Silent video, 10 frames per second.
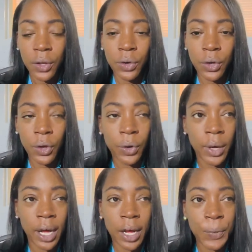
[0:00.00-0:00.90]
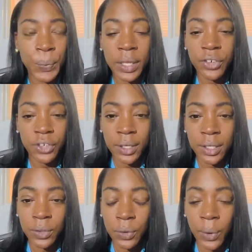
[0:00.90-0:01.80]
you know, really just,
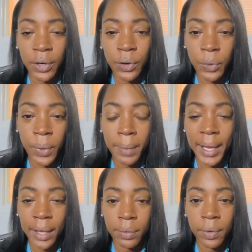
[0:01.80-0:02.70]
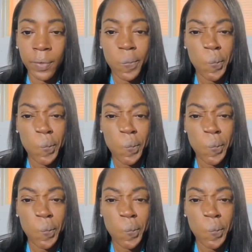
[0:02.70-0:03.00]
you know, I know you want to make it through.